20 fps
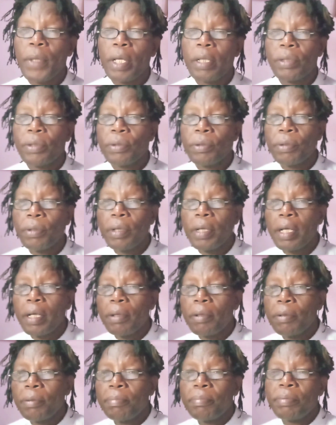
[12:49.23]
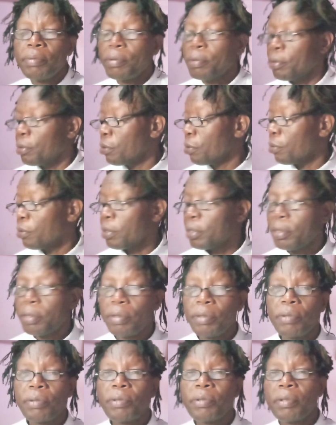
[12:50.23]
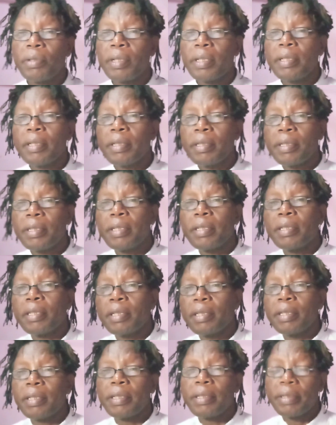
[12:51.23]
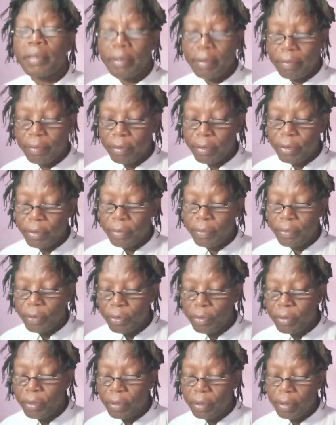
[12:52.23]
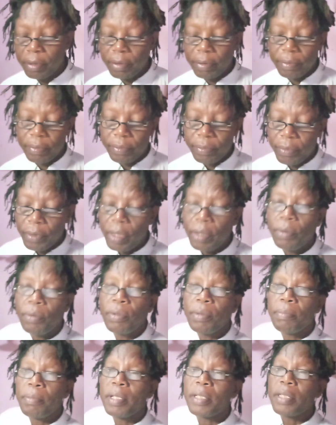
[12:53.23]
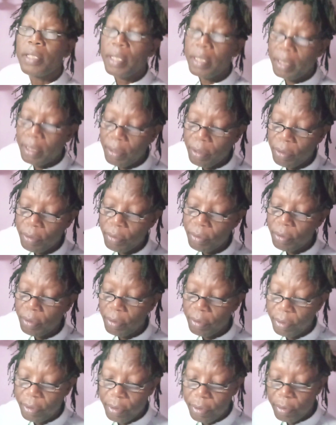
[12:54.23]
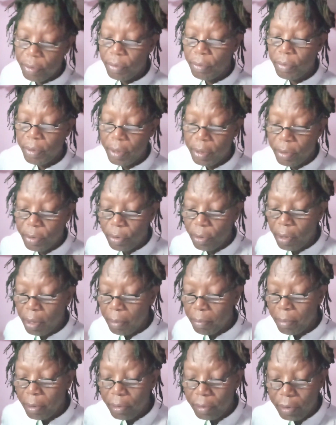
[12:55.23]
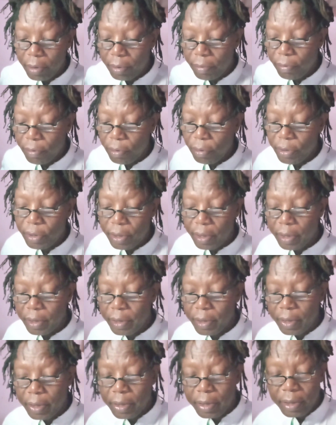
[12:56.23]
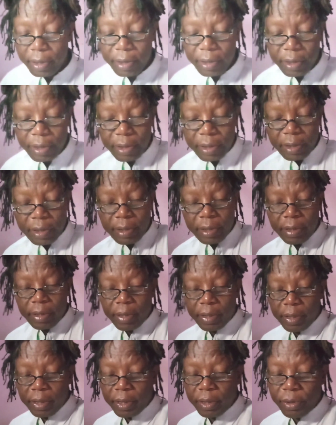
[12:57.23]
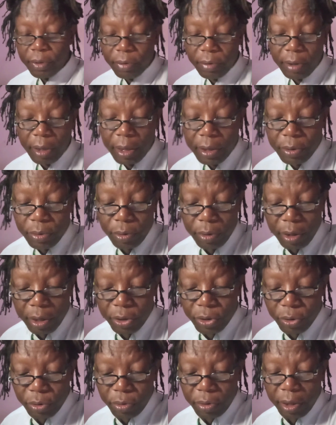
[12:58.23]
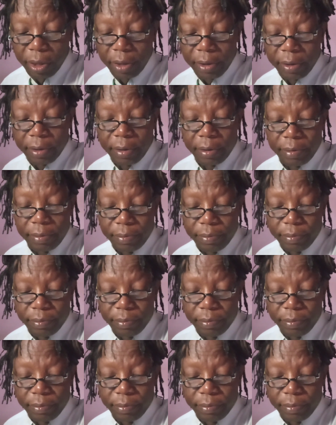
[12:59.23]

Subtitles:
So I hope you know what Newton is. It's a force of Newton. We measure it in newtons, so when we talk about the forces, so that's what a joule is.